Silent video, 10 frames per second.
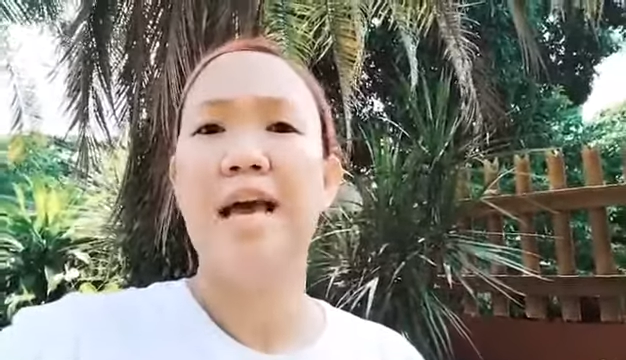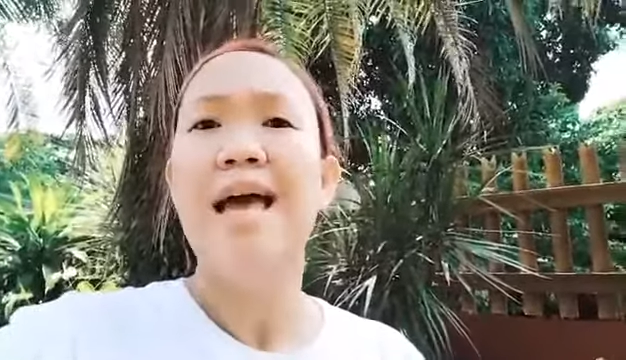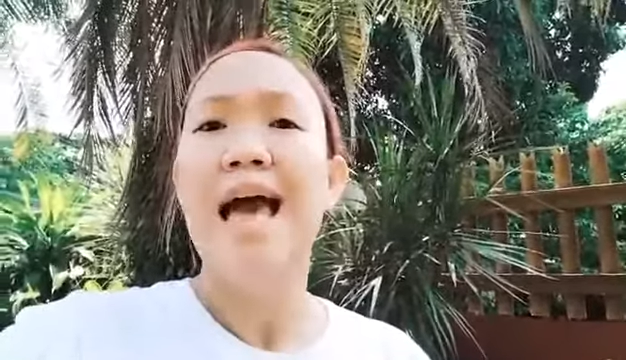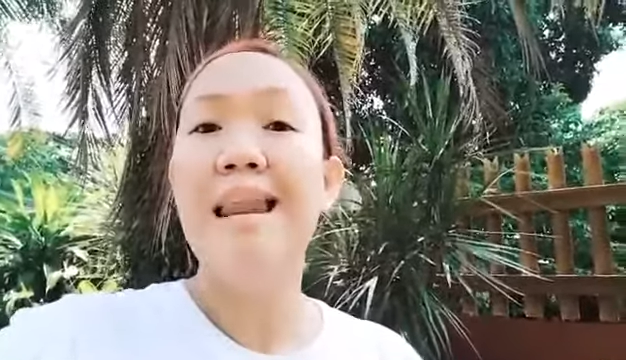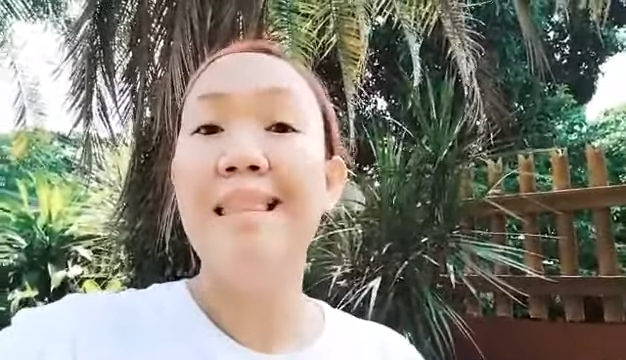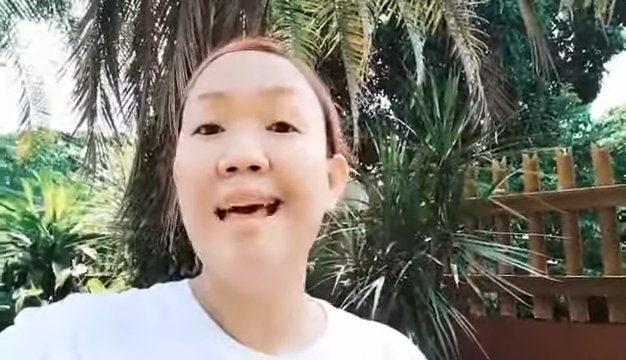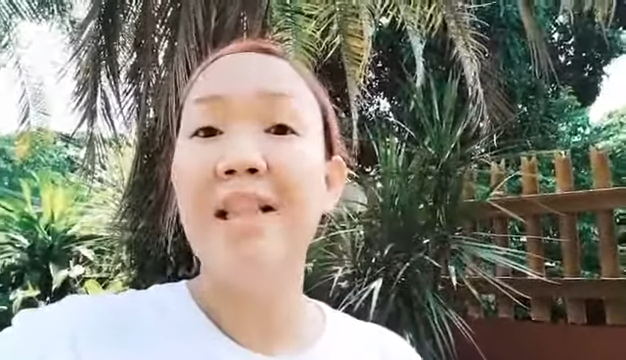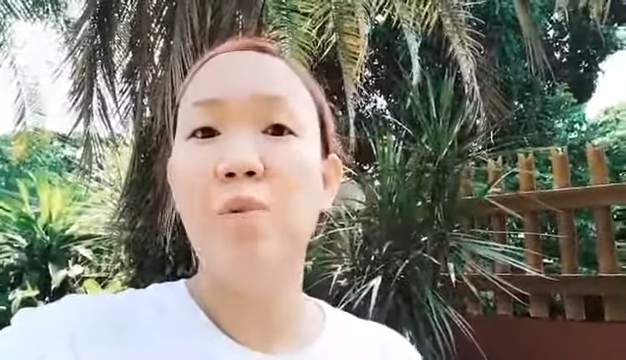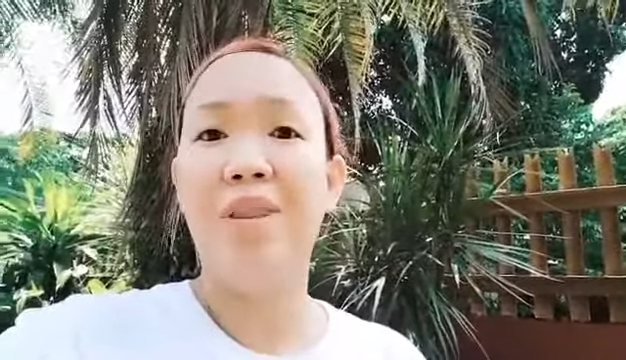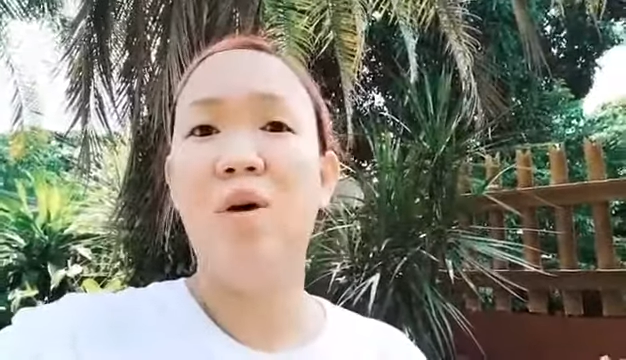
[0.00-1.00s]
and in that
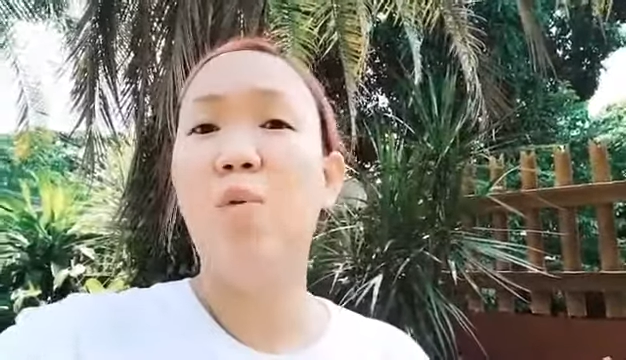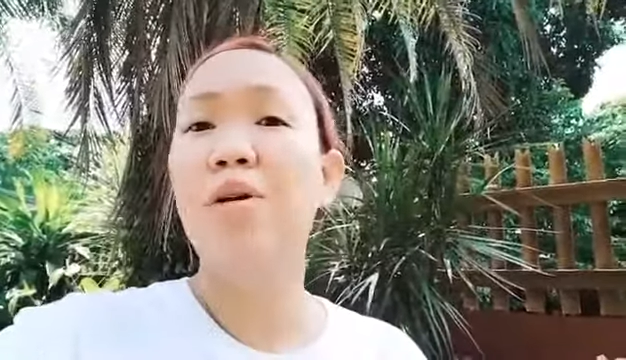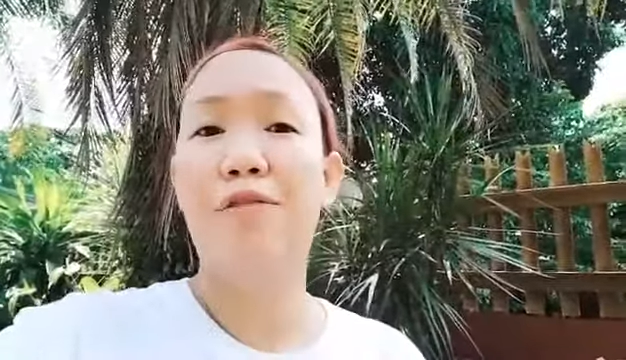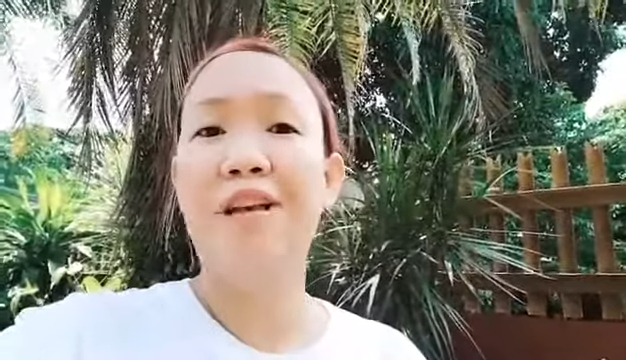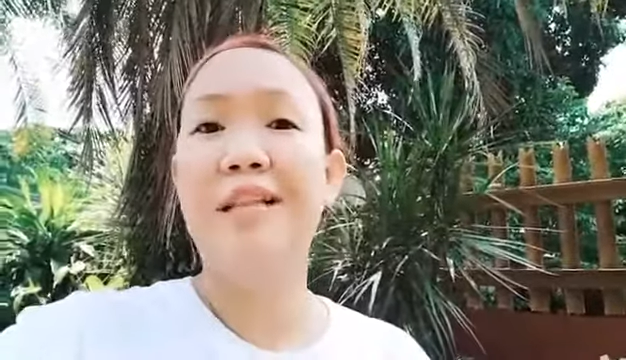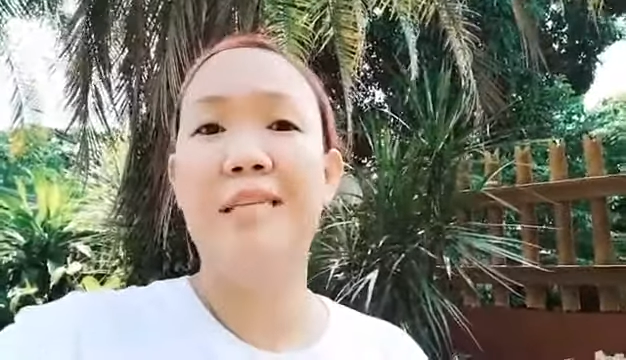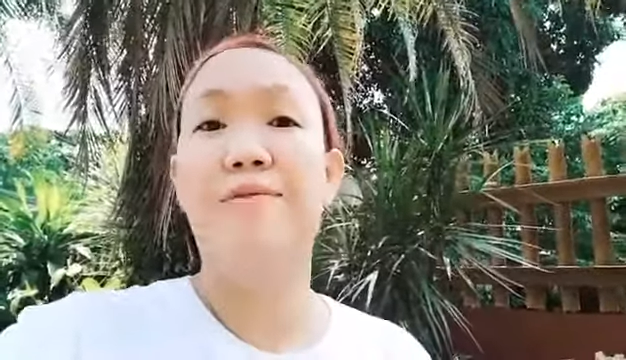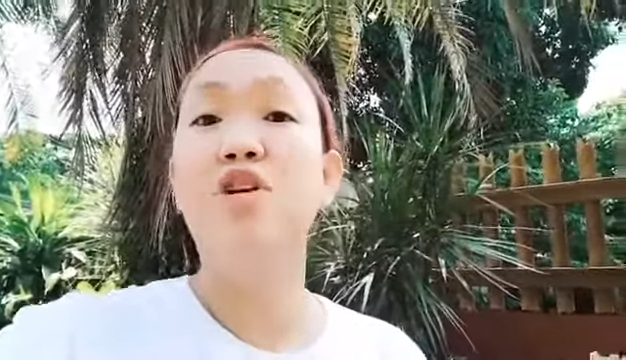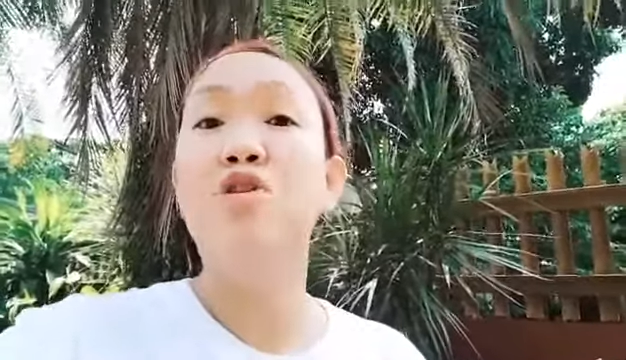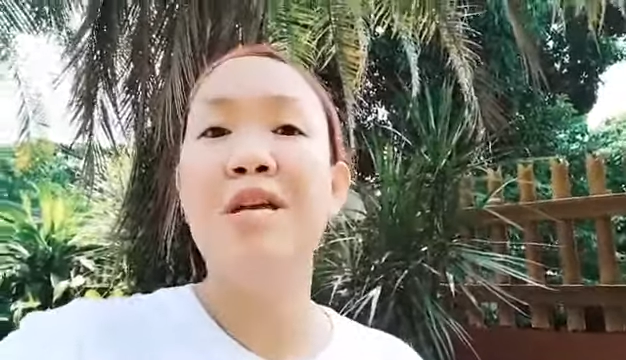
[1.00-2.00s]
way, they won't feel as if
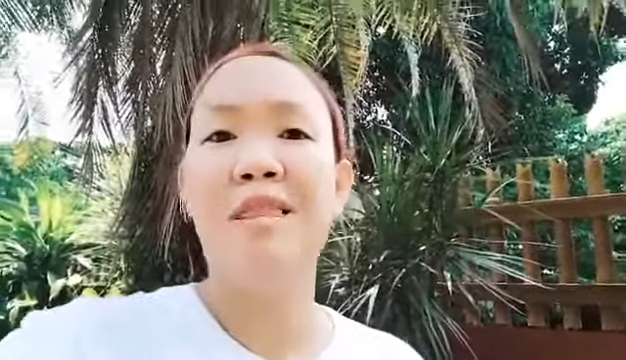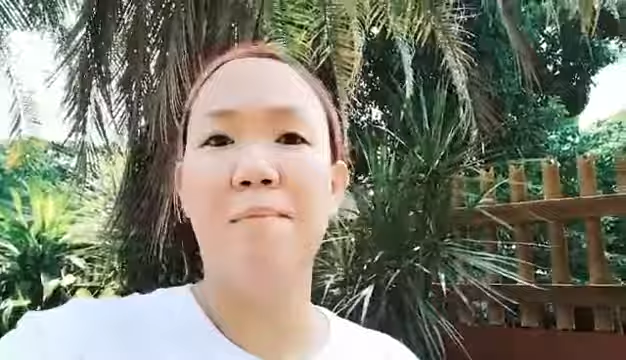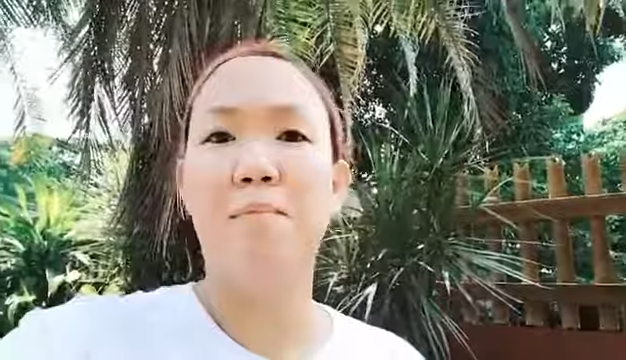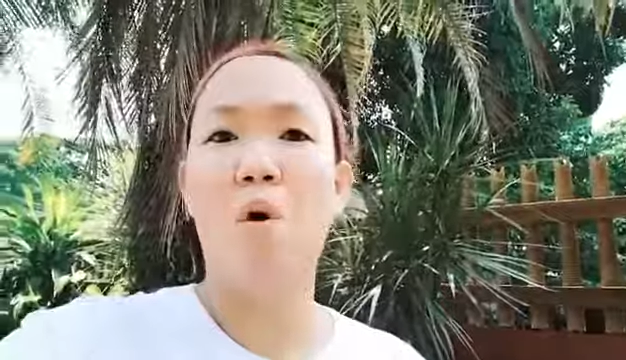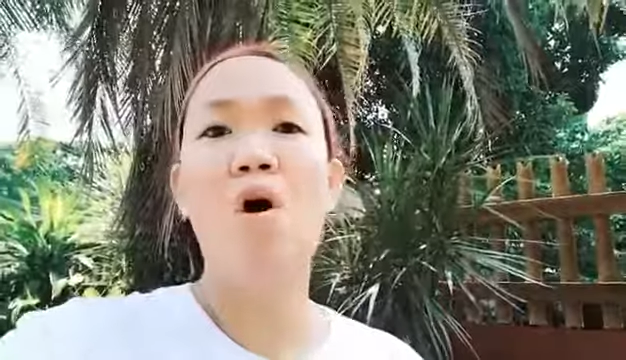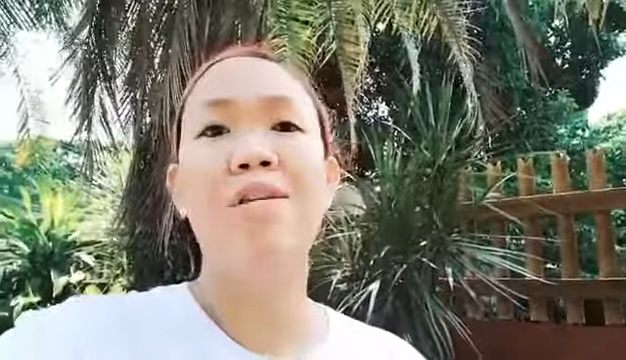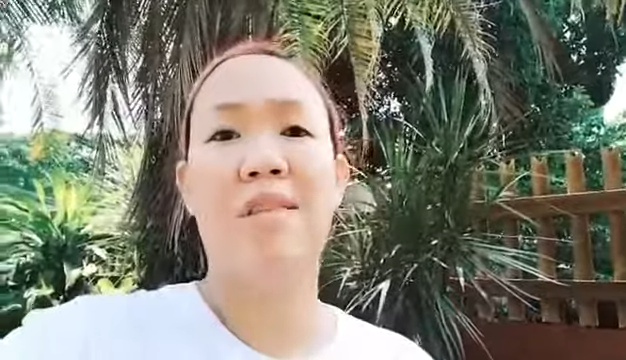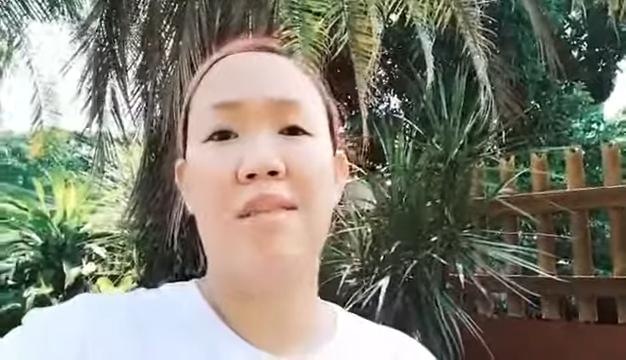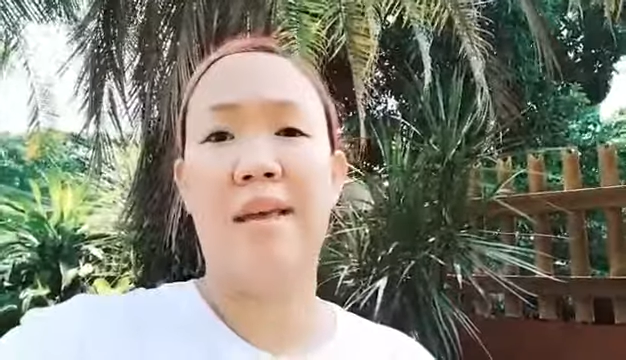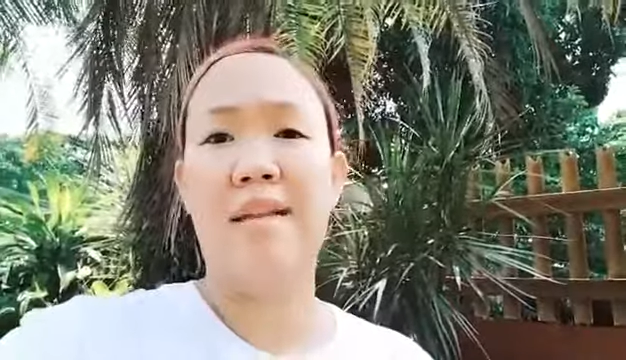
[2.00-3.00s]
you need them more than
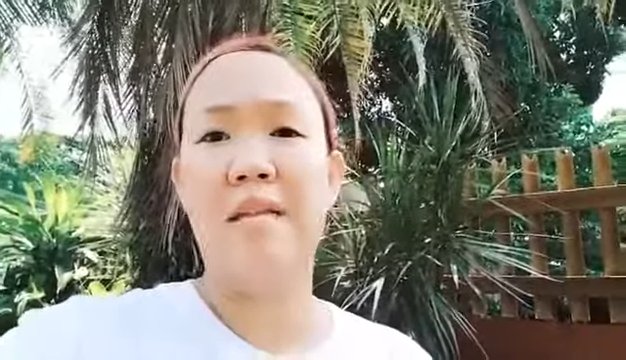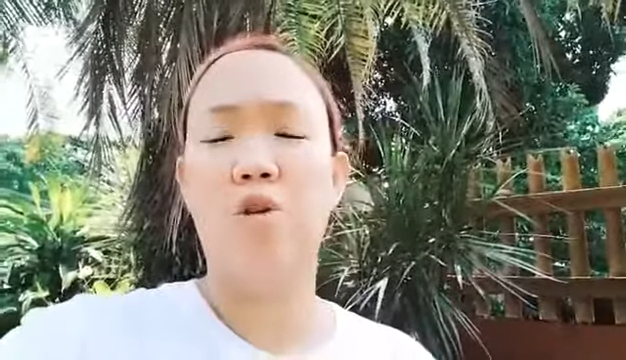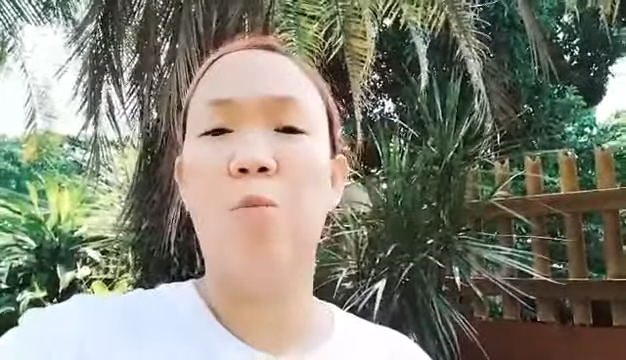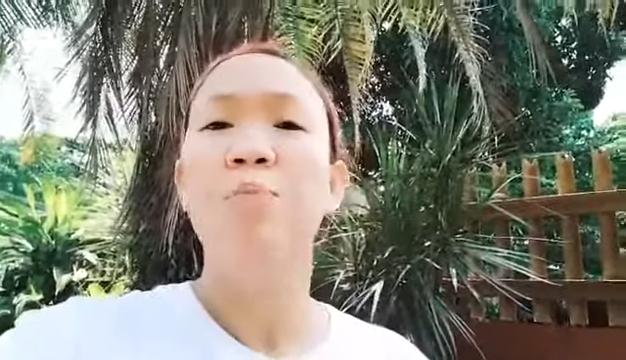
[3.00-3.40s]
they need you,